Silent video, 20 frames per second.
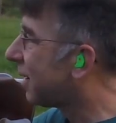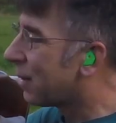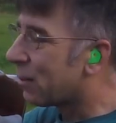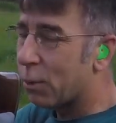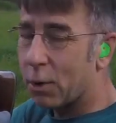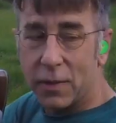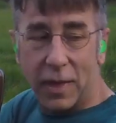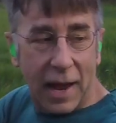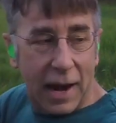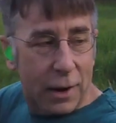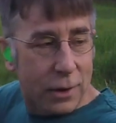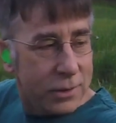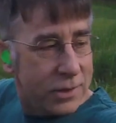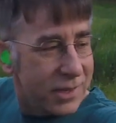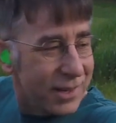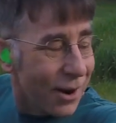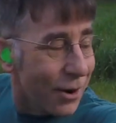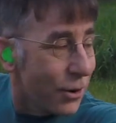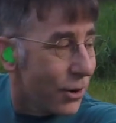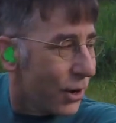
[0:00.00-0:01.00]
boy, the air's
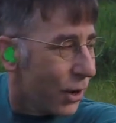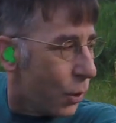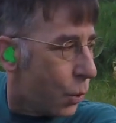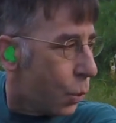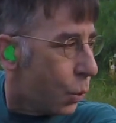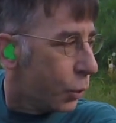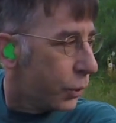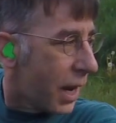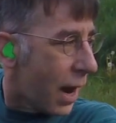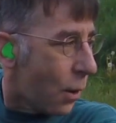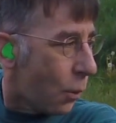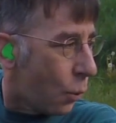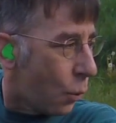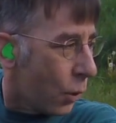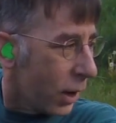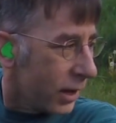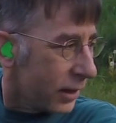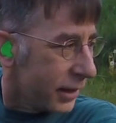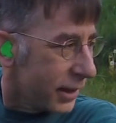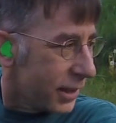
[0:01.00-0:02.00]
starting to cool down
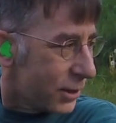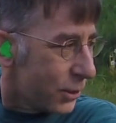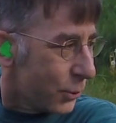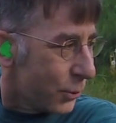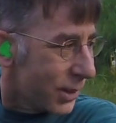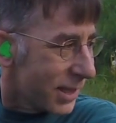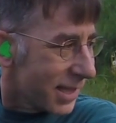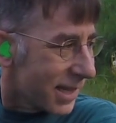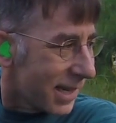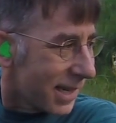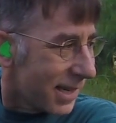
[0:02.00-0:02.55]
quickly too, isn't it?